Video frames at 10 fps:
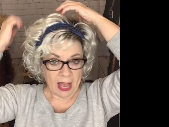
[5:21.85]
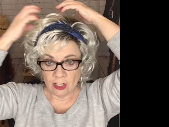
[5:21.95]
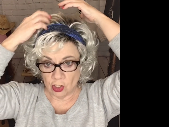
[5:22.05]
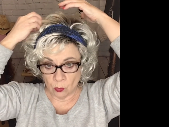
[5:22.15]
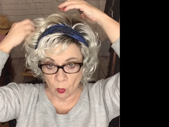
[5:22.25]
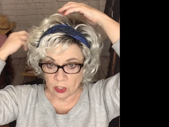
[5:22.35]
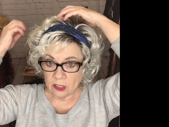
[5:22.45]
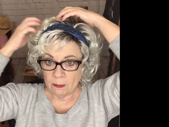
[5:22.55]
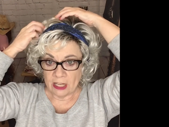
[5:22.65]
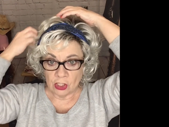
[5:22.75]
I just want to
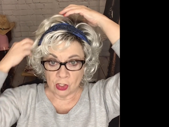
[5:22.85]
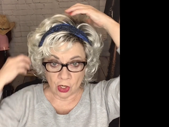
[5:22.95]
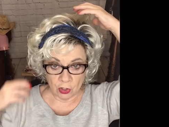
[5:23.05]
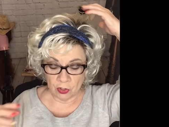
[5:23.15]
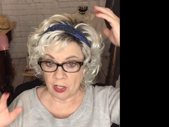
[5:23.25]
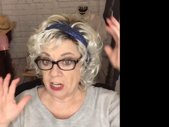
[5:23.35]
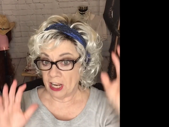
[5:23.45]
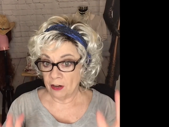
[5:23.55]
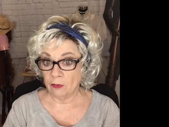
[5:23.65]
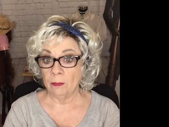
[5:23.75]
make certain that
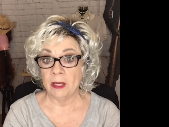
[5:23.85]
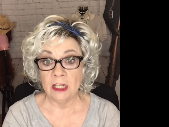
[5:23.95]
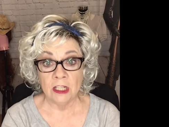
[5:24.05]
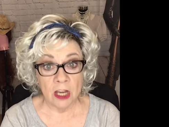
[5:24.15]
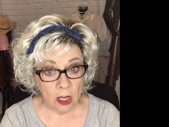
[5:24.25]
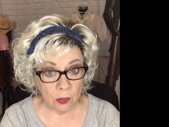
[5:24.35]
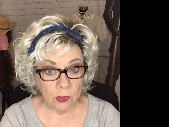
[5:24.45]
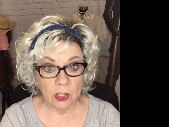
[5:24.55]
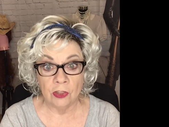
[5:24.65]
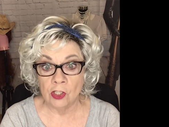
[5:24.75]
everybody knows
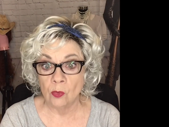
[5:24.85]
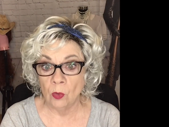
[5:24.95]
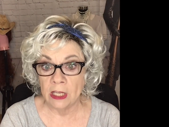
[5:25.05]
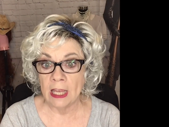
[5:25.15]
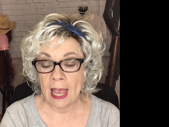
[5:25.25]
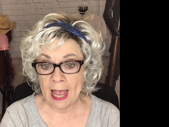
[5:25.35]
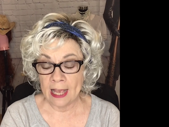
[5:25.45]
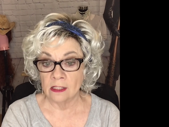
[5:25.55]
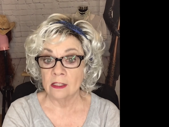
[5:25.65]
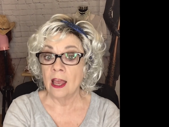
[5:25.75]
that this wig
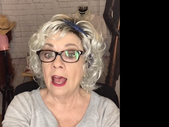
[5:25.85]
has